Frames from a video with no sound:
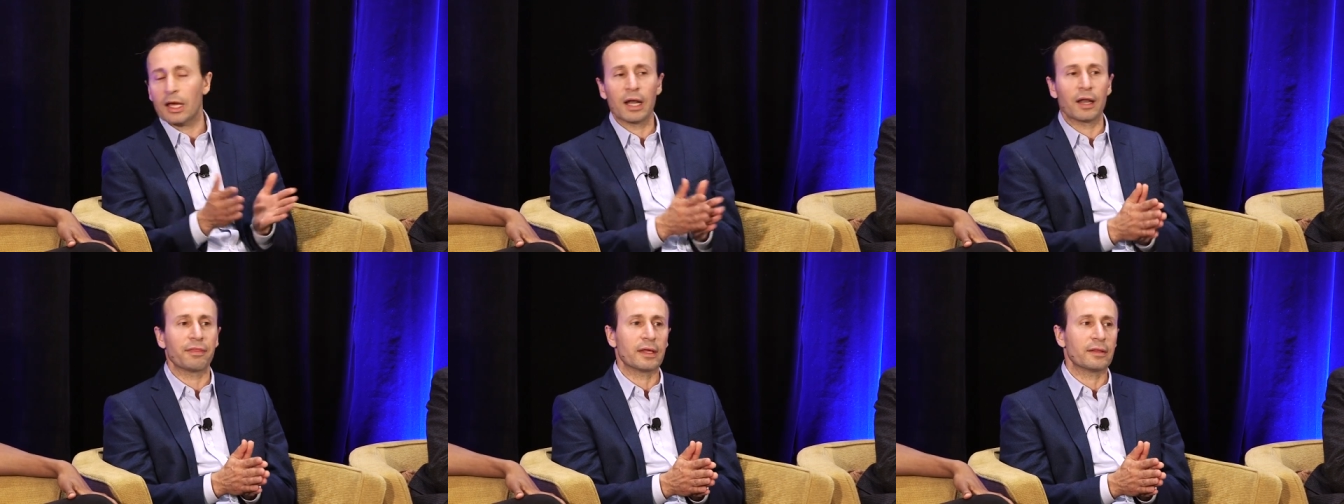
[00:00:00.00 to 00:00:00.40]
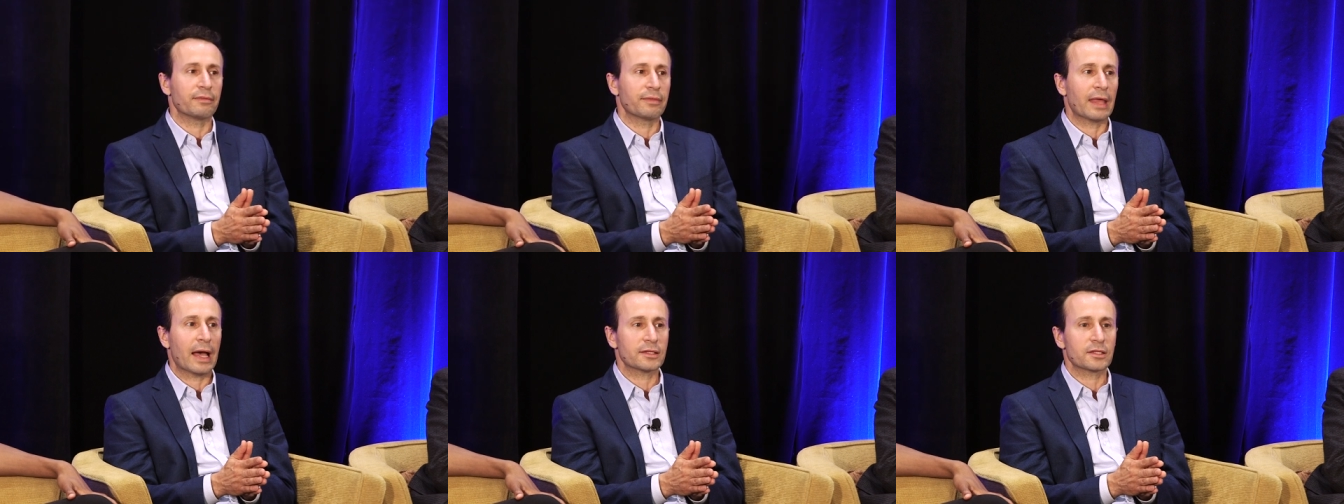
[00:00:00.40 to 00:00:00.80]
And I
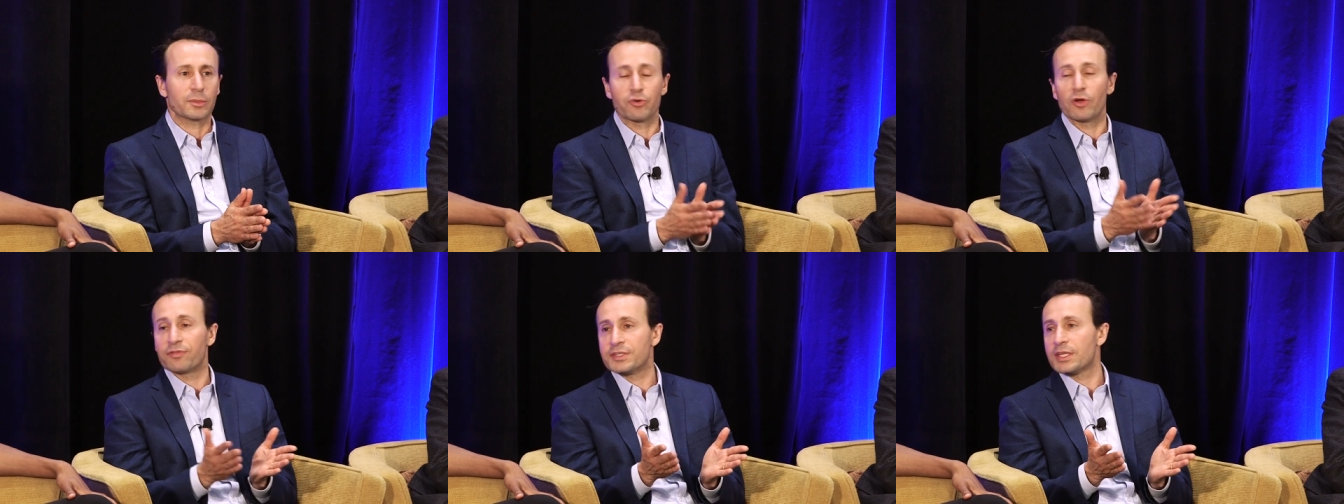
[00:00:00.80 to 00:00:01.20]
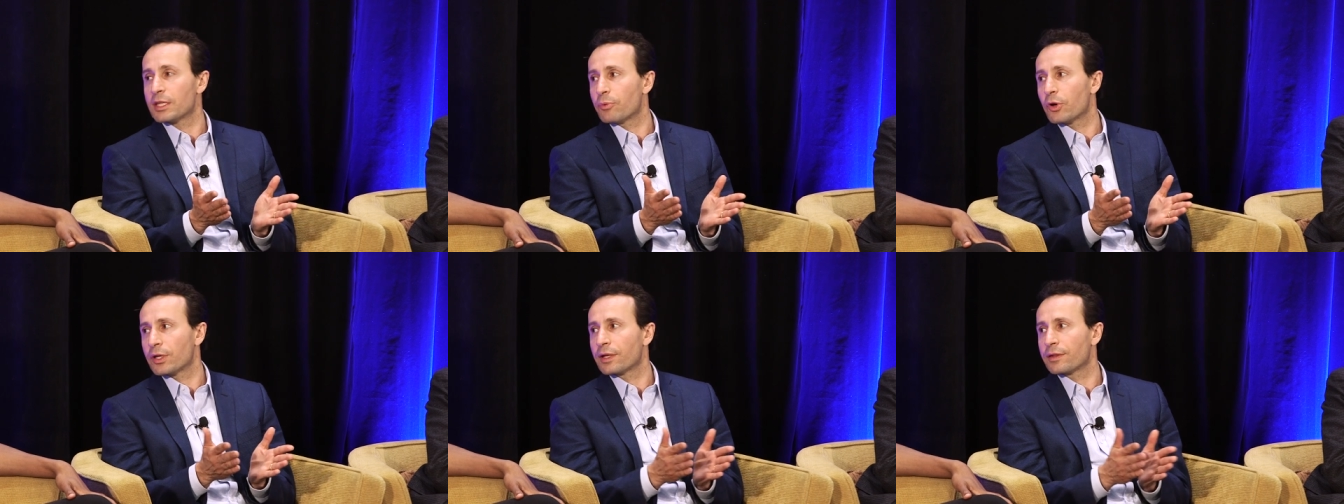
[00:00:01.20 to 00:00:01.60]
think that the proof is in
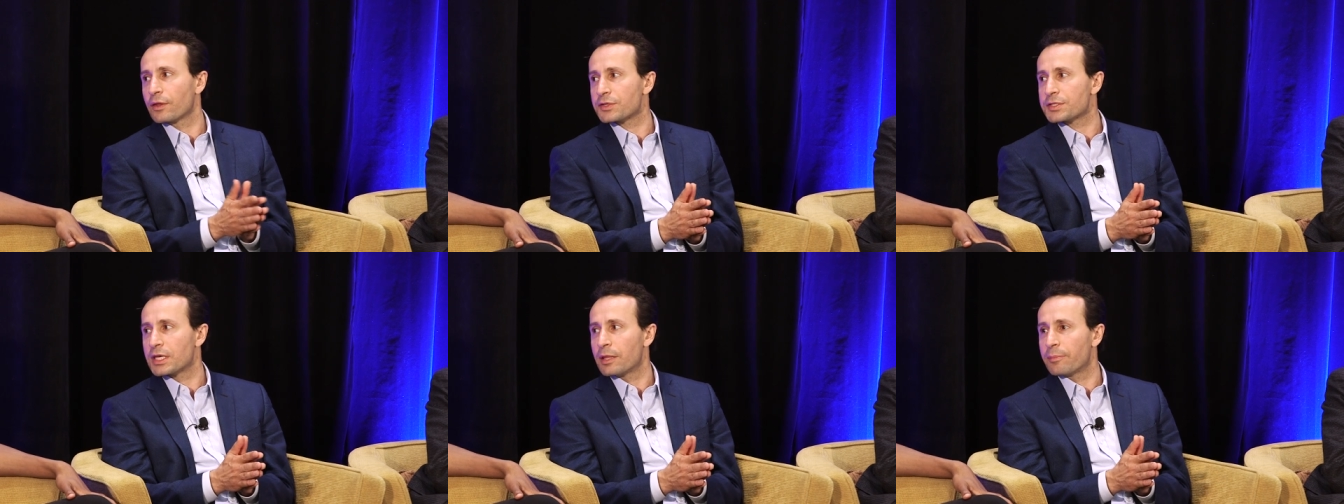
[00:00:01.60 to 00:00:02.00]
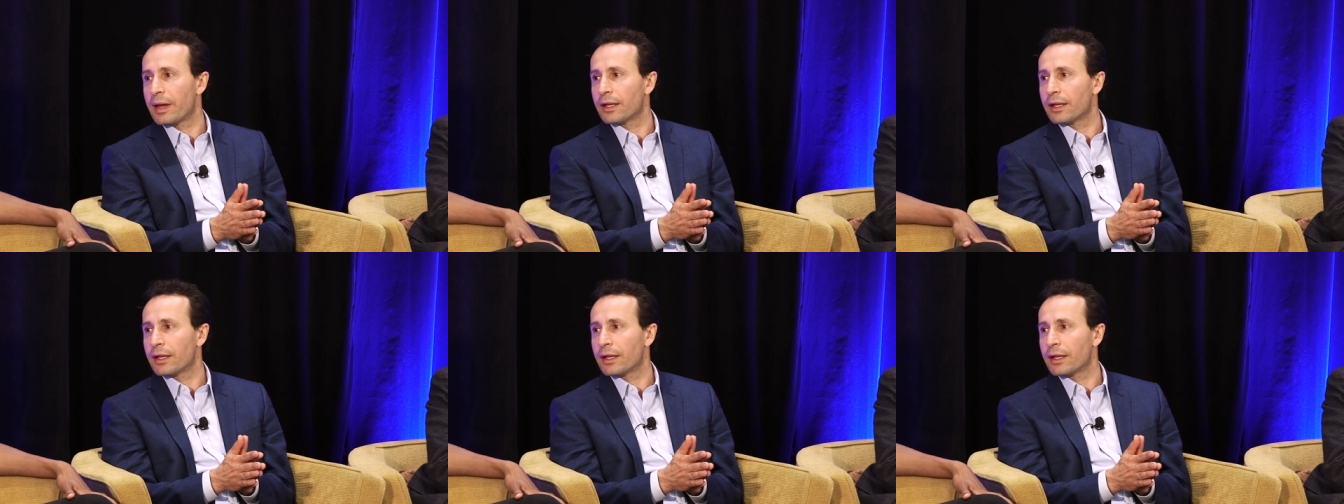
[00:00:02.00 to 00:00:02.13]
the pudding and they'll see the